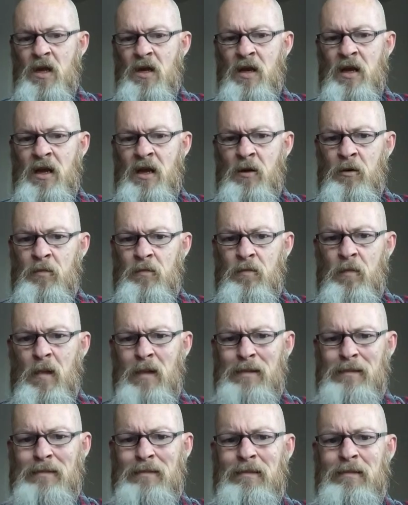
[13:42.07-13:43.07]
Now,
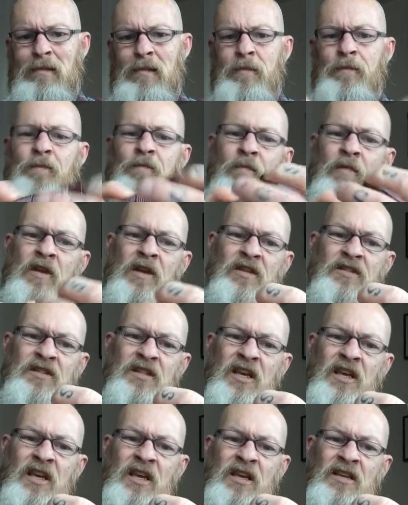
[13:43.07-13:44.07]
this
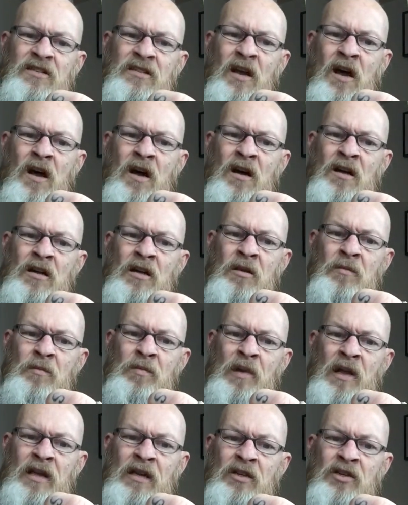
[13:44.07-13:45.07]
is Argan
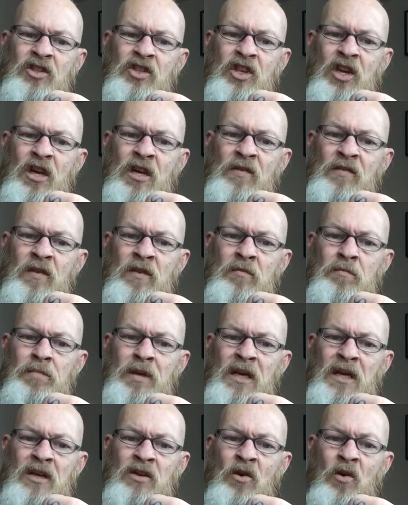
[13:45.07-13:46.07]
Blend Shave and
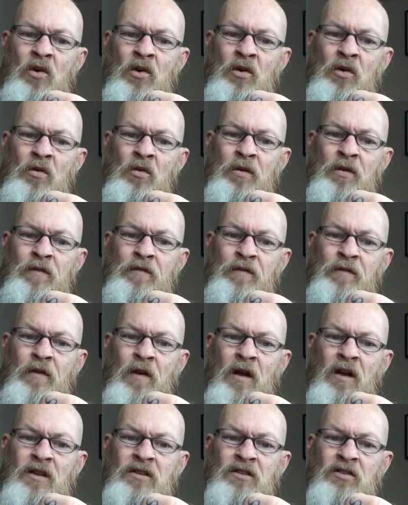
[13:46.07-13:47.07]
Beard Oil, the
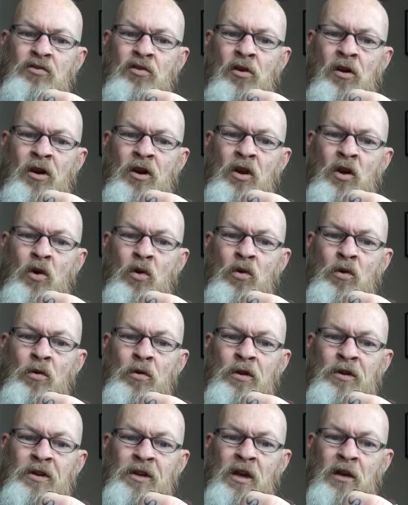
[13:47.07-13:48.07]
fast dry oil
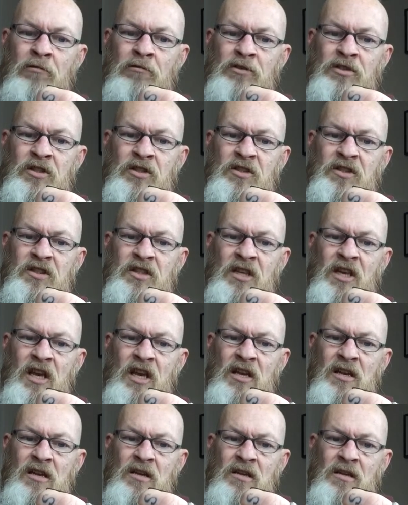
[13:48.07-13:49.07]
that nourishes
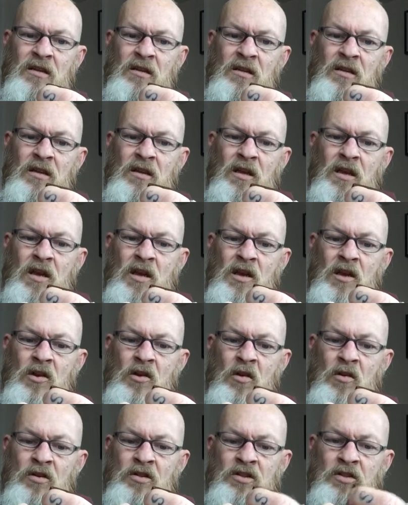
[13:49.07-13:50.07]
skin.
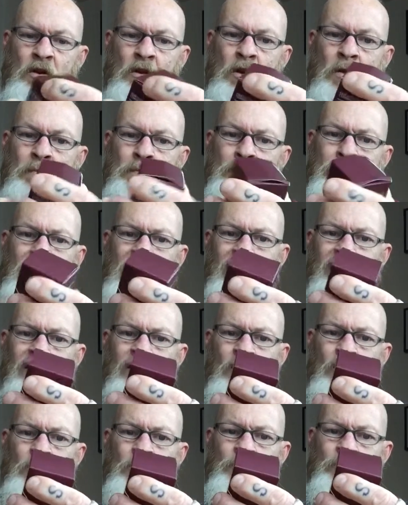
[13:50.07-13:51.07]
Lock, stock and
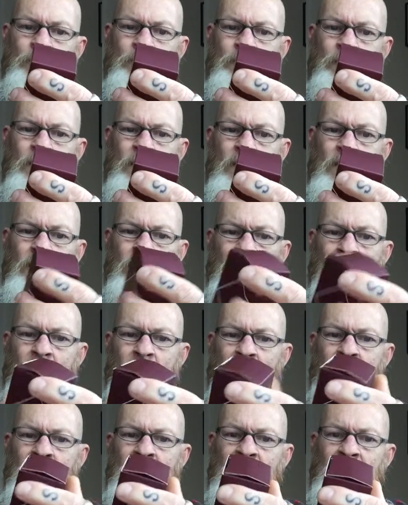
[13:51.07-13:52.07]
barrel.
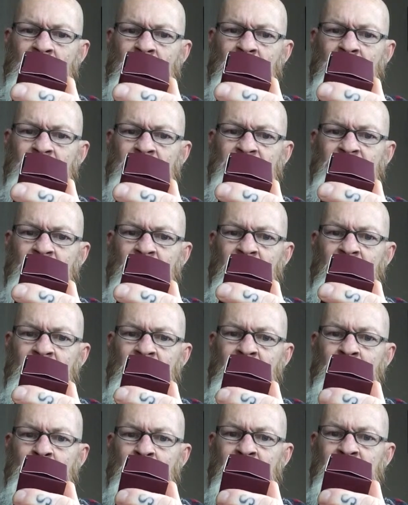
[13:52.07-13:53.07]
And on the
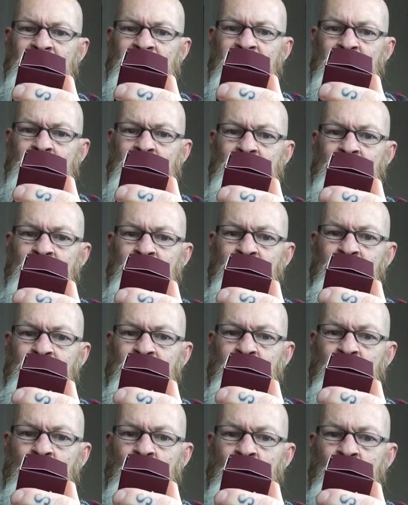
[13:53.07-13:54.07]
side, it might seem different
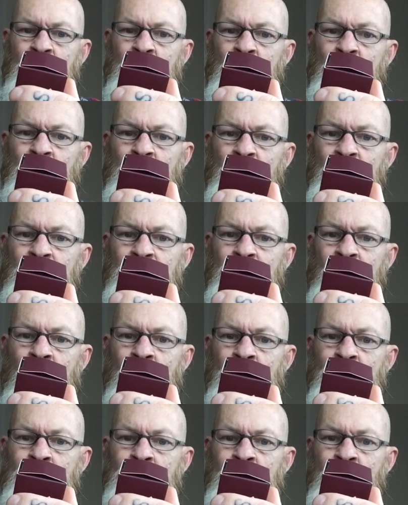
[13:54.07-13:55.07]
from your usual
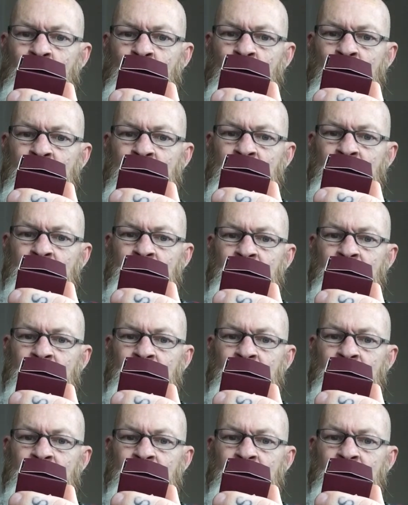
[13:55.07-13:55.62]
foam, but we